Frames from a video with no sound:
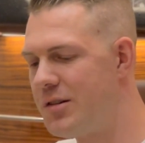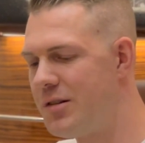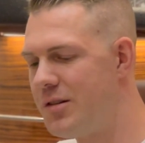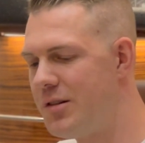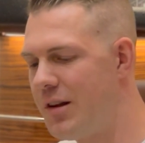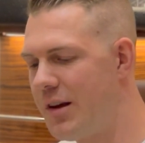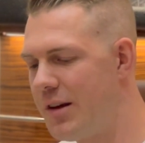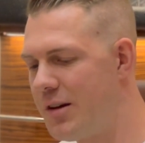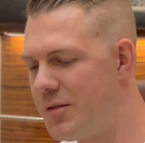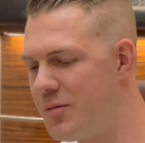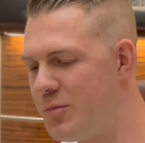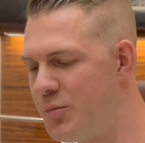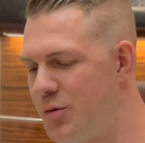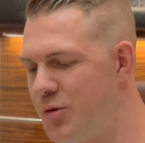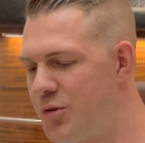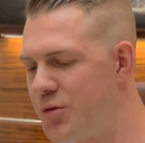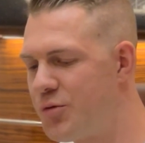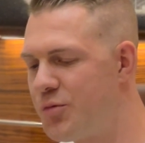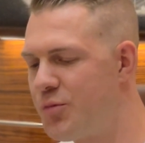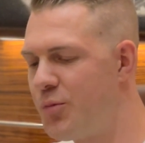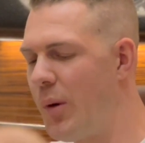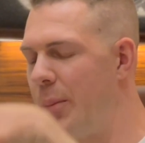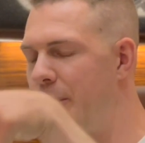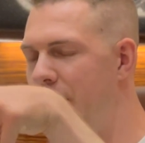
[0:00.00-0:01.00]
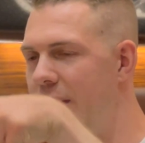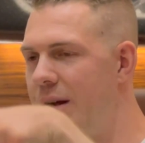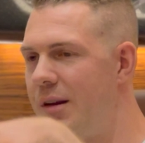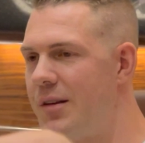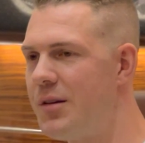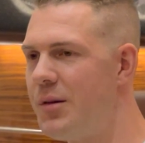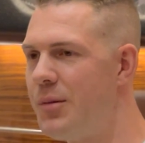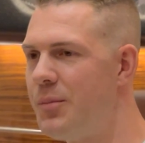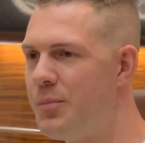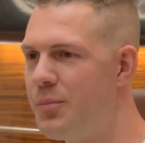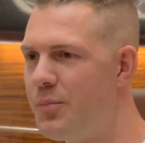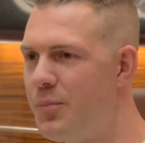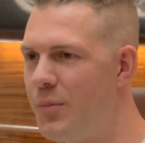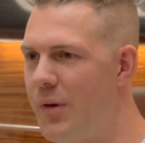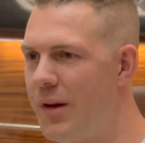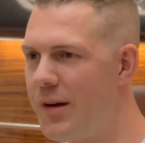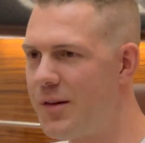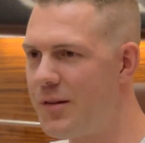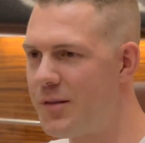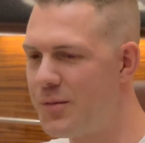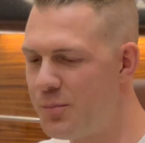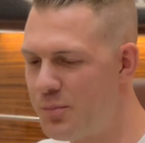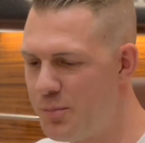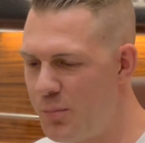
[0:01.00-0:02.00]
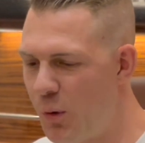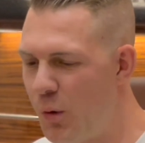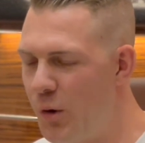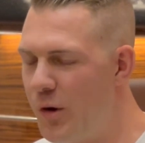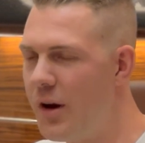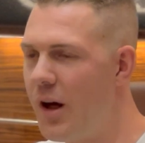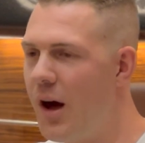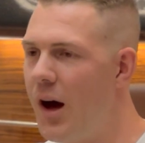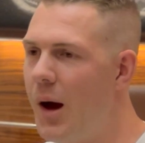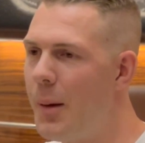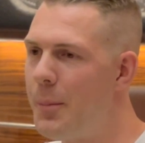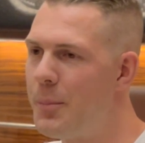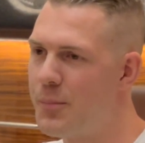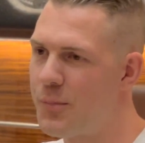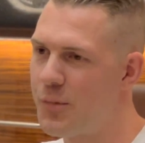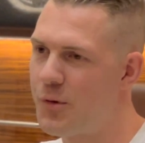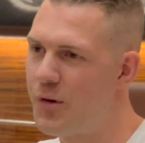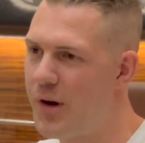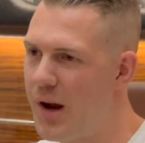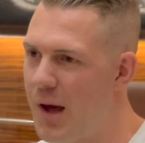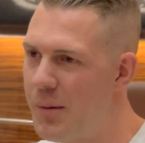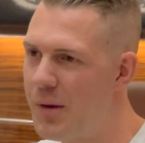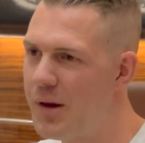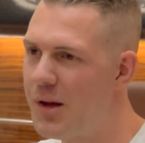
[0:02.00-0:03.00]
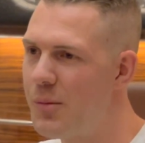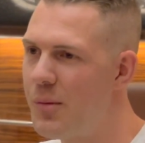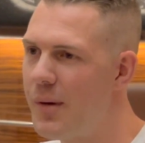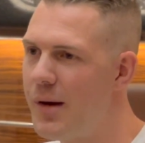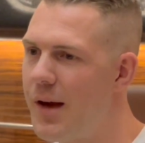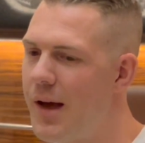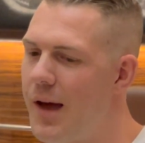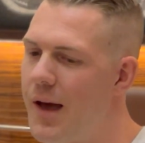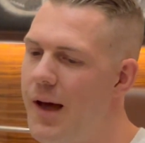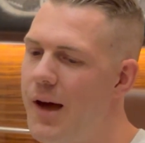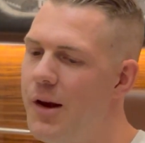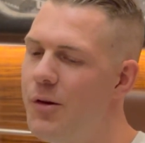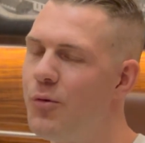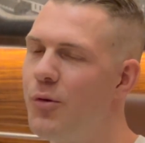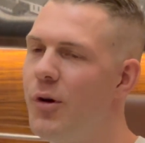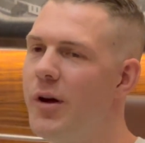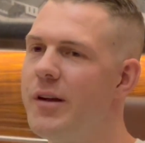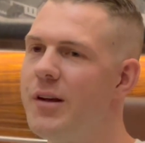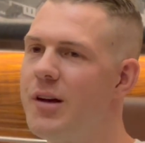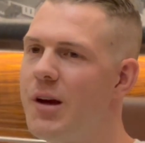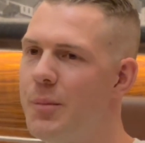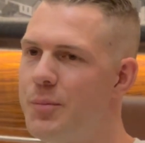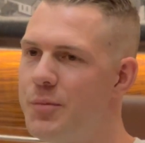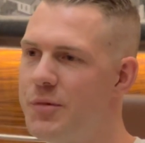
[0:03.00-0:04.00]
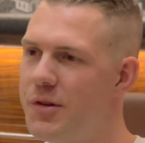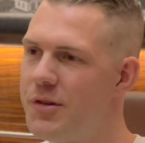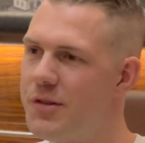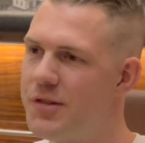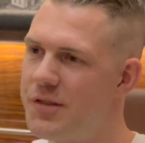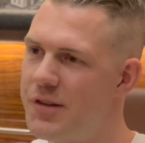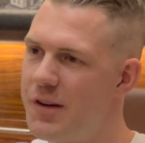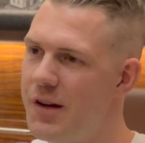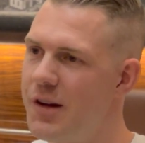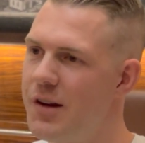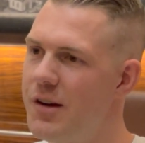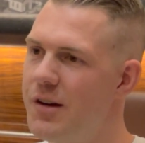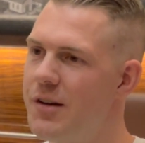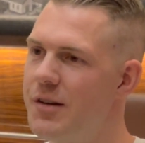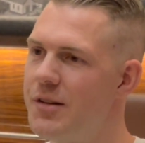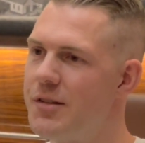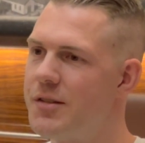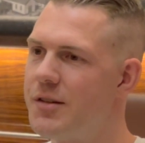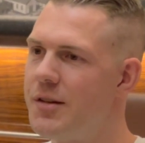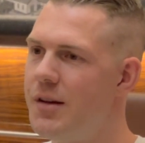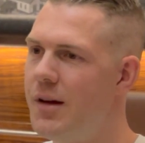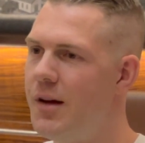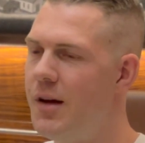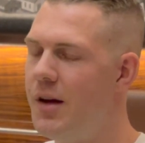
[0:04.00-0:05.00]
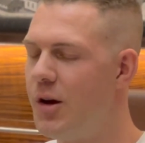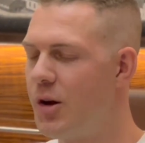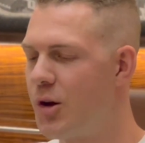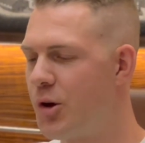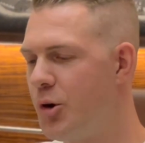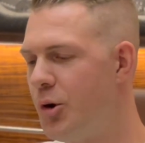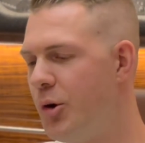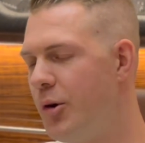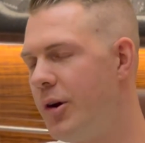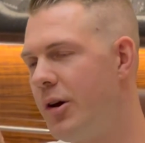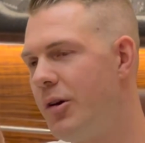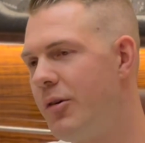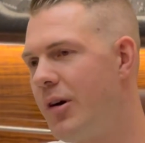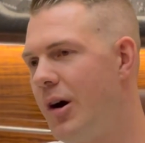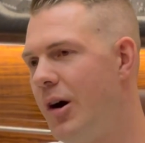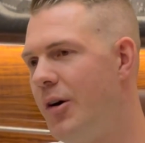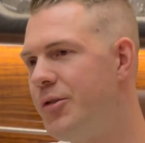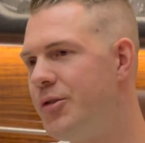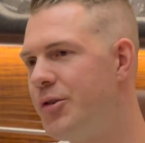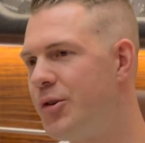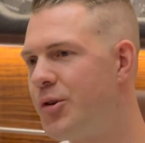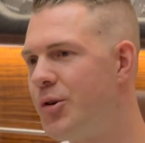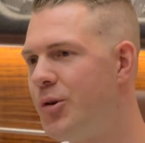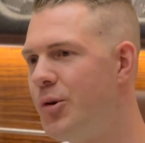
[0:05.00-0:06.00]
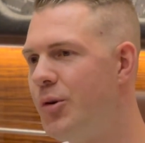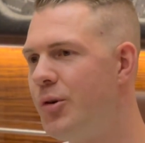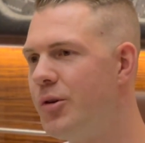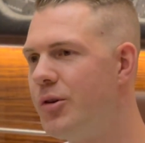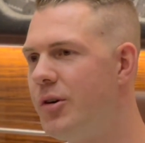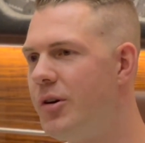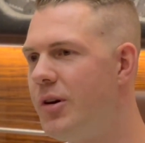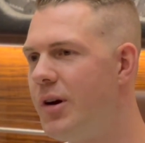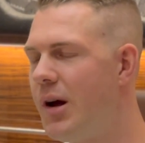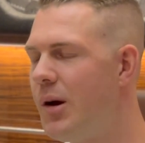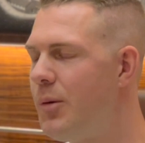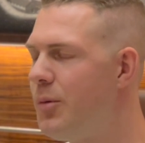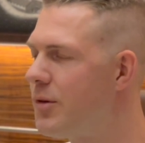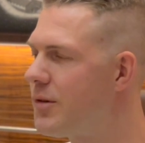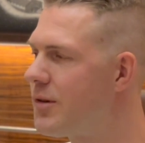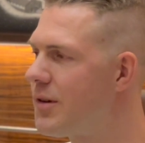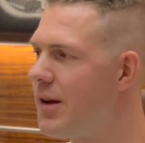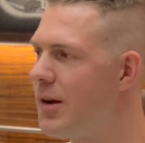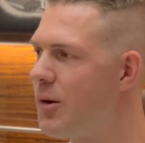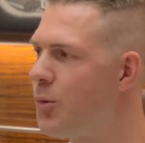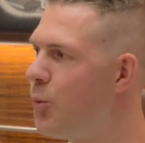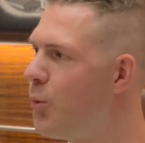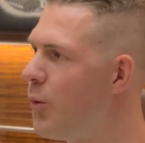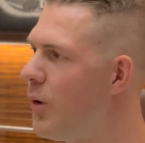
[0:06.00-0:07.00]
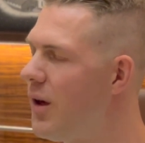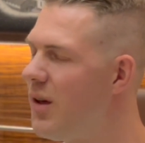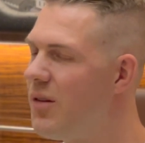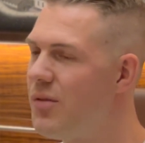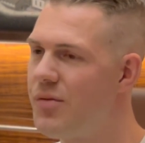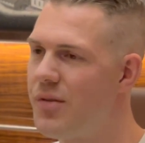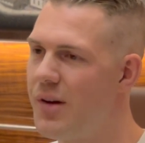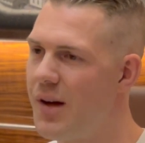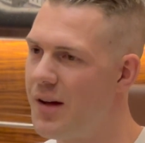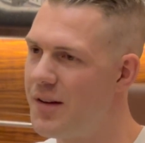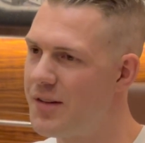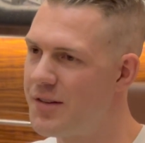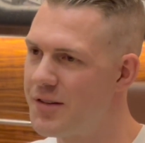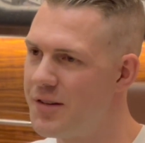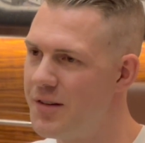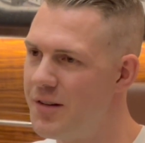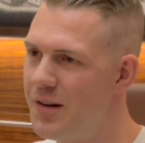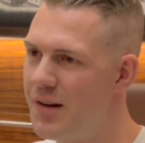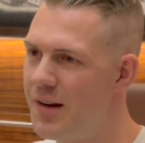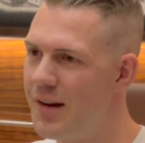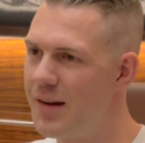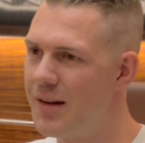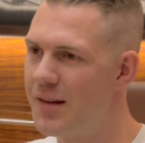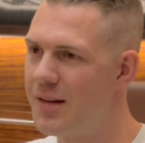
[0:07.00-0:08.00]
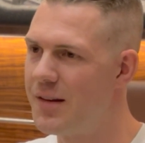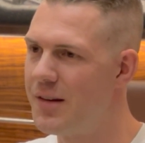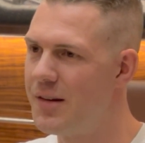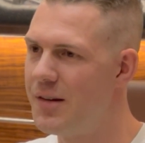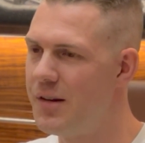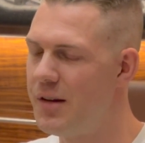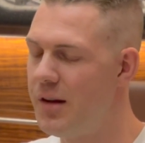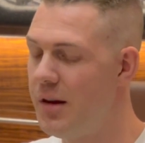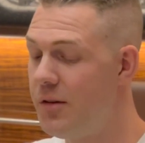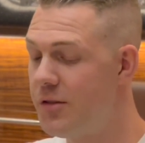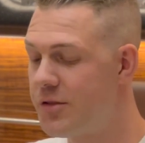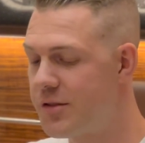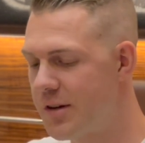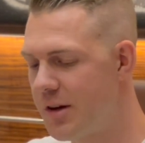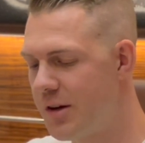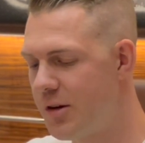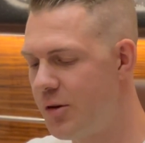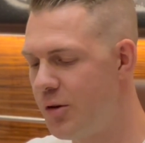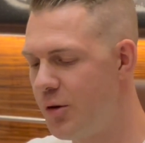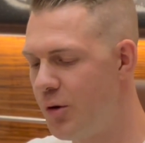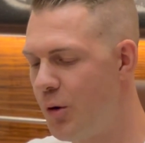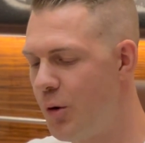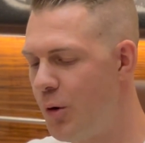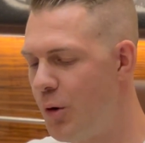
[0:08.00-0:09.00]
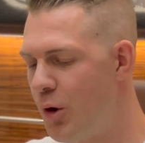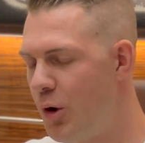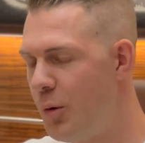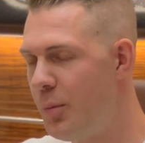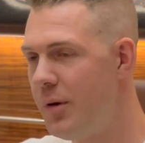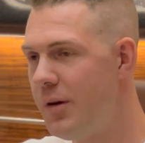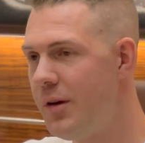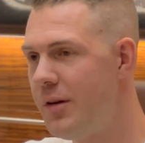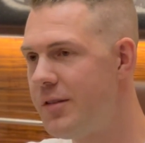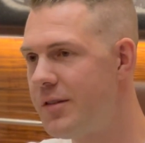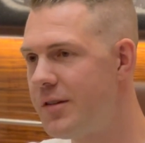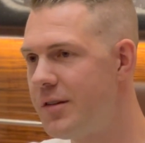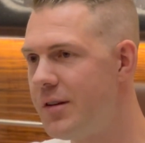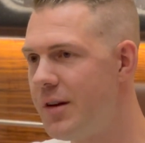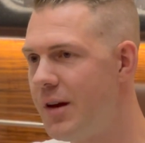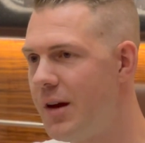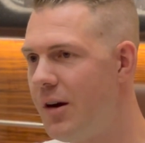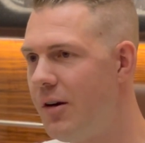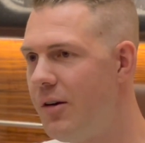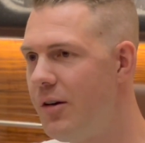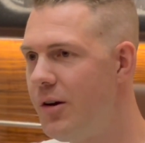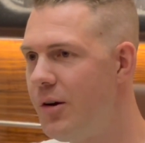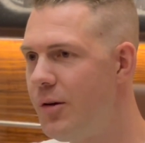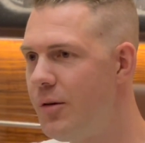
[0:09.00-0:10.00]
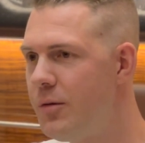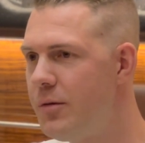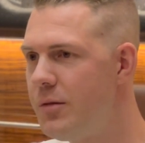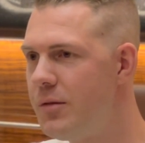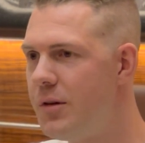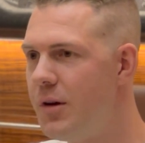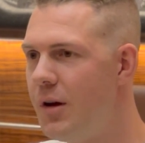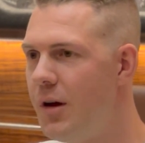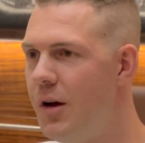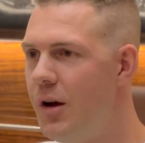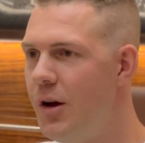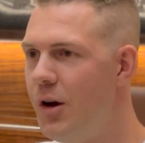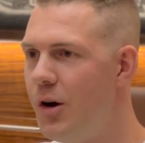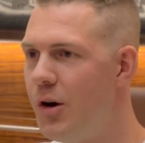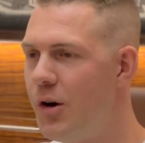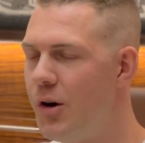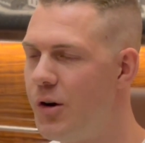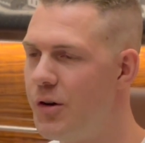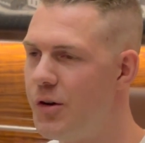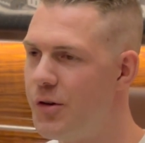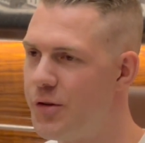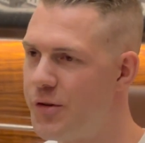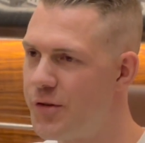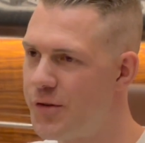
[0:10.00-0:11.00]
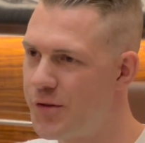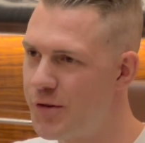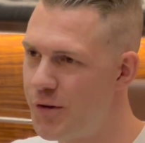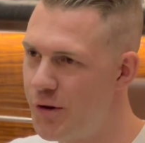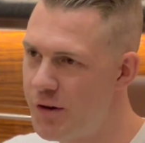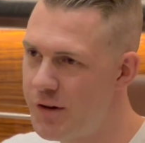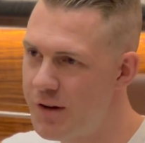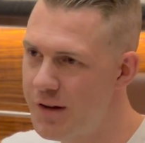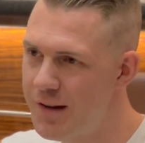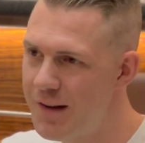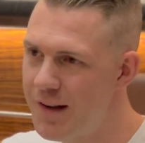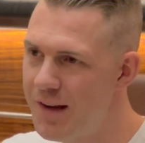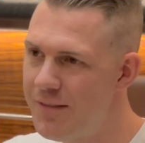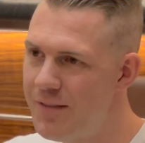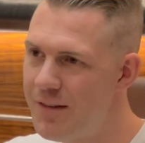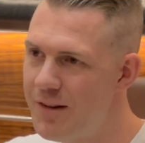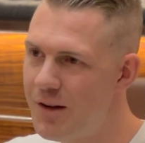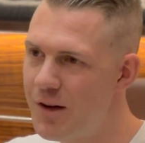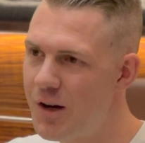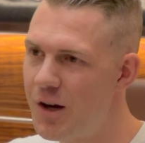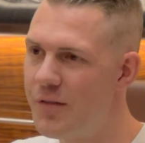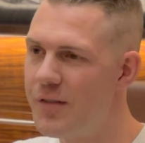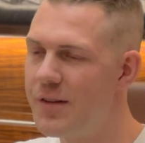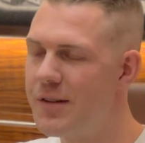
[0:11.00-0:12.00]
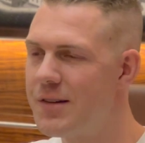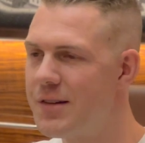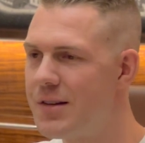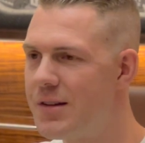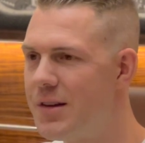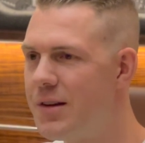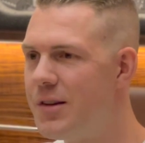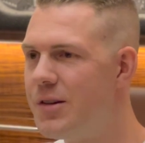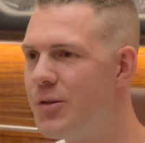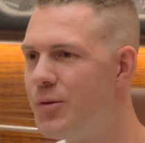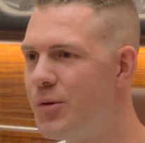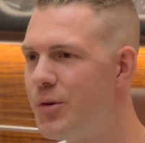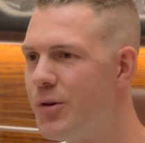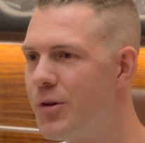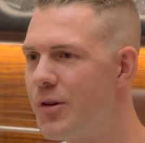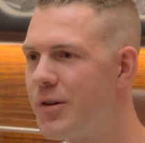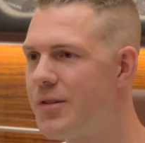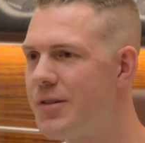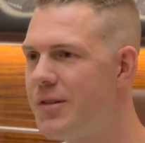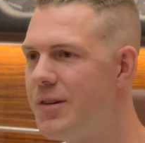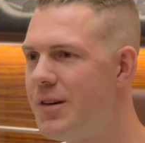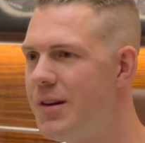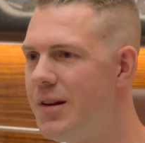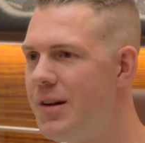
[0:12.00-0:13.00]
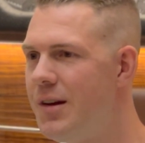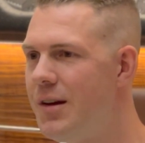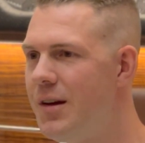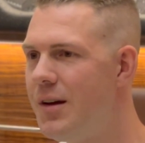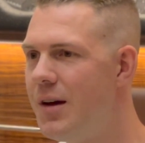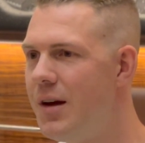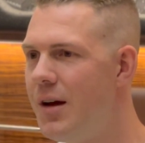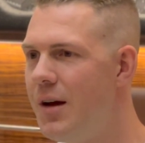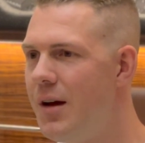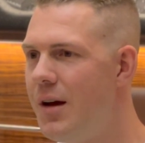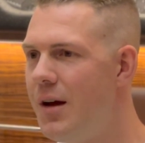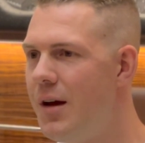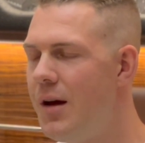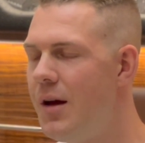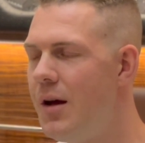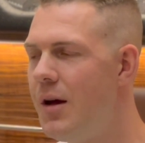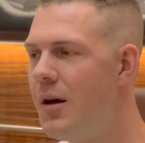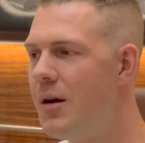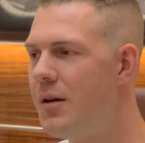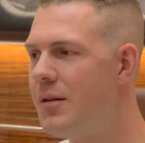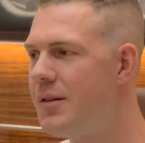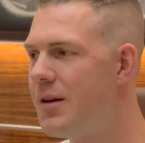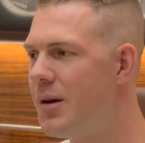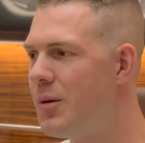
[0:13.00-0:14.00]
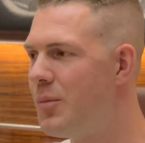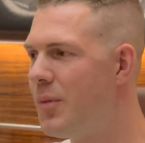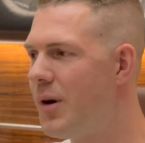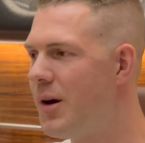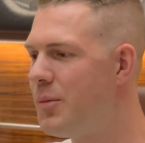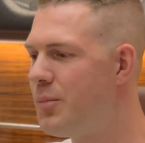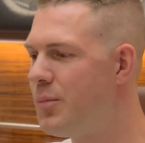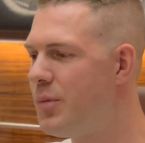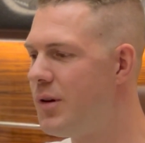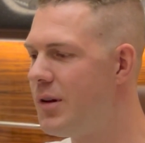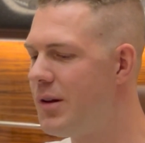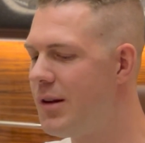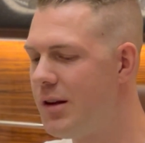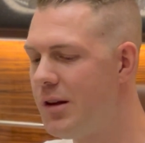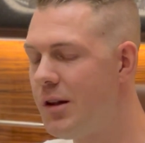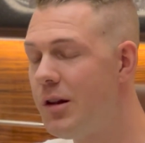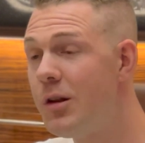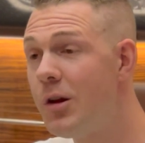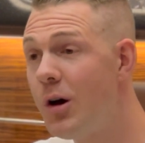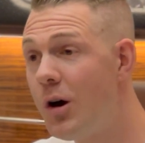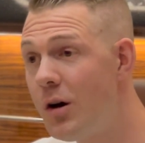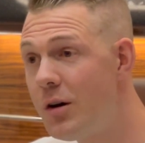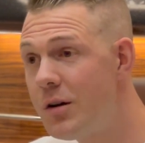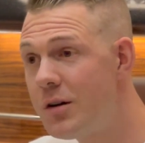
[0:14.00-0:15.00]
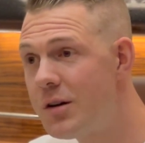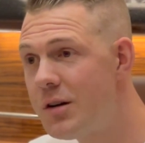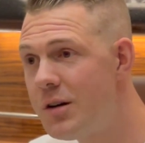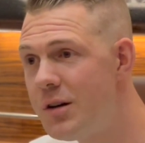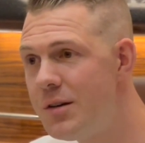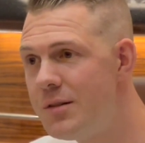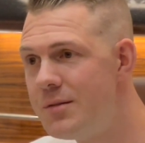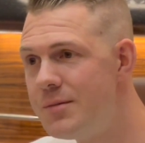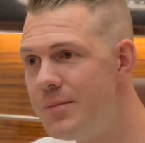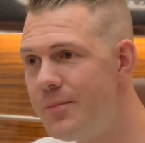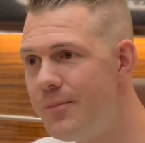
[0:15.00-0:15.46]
like sweeping the like board up, grabbing in my hand, running up the stairs, going around the corner. I was like way faster, like inside an urban scenario on a certain level. Obviously in New York City, they might be a little longer,